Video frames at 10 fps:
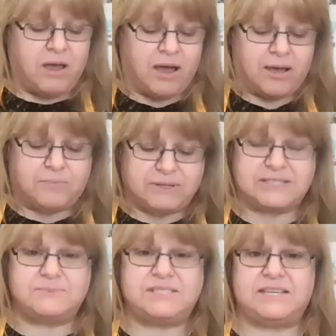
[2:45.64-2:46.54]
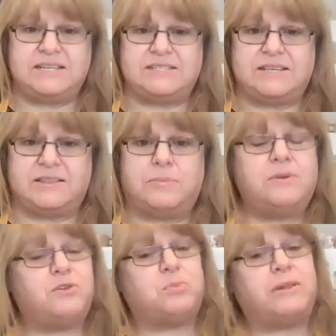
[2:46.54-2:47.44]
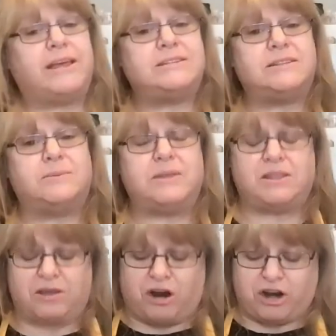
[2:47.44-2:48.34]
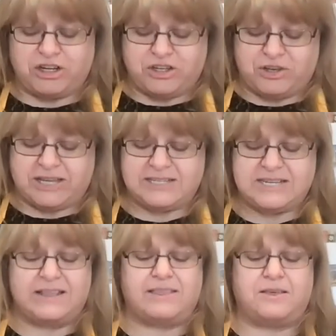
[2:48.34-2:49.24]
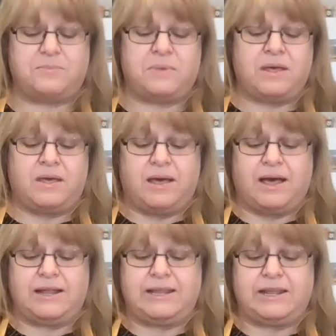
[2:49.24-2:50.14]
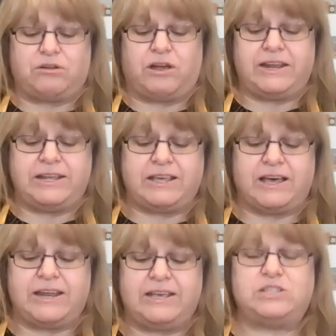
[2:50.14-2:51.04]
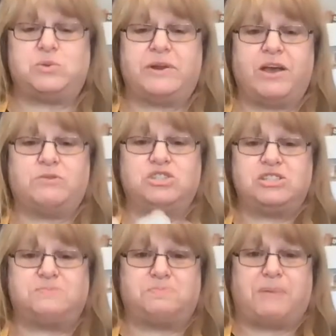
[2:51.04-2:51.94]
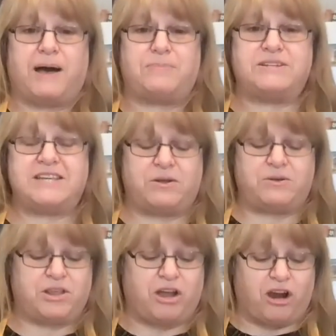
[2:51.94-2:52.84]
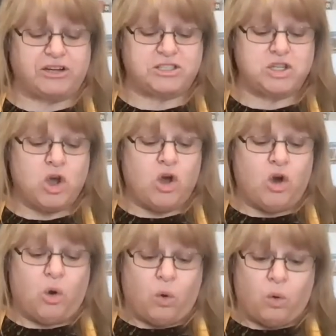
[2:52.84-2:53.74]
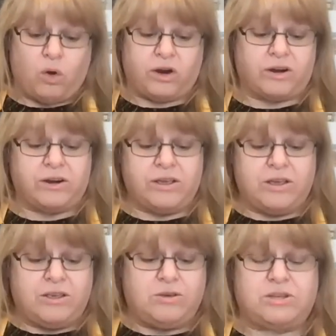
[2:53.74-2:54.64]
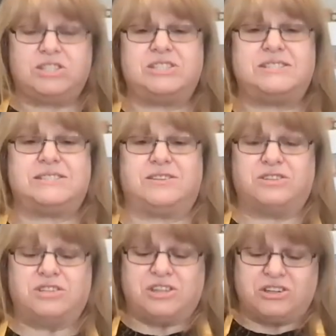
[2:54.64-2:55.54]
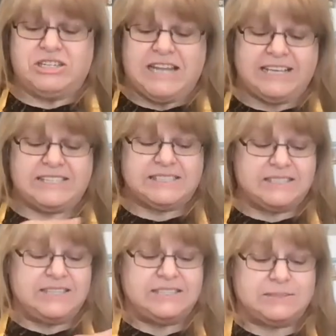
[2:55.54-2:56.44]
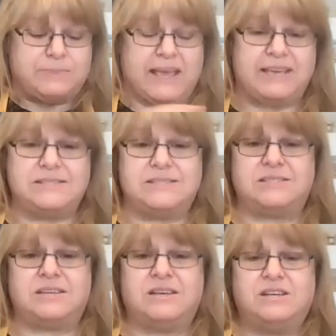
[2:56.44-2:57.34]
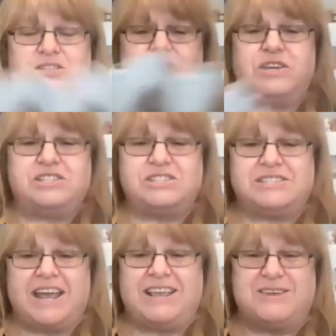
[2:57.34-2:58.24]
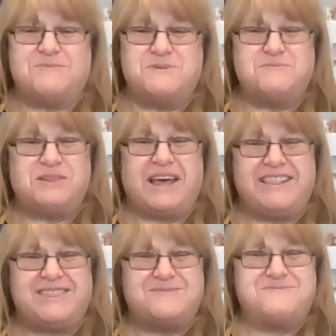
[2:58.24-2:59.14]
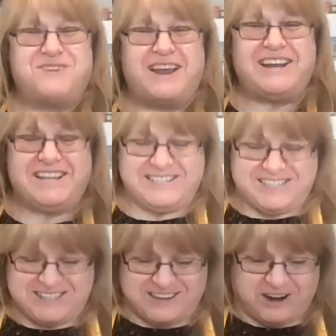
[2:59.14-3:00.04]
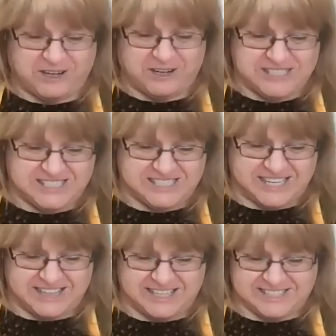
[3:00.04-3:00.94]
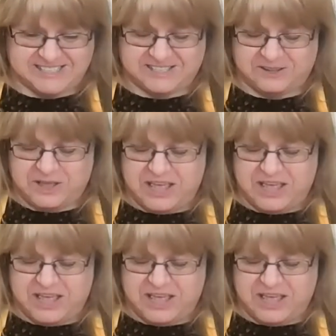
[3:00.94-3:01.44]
put some seeds in them. If you're planting them in the garden, you can take them later on and cut each one out and just pop it down in the garden. Or you could just, they're nicely spaced, so you can just take them and plant them right into the garden just like this. So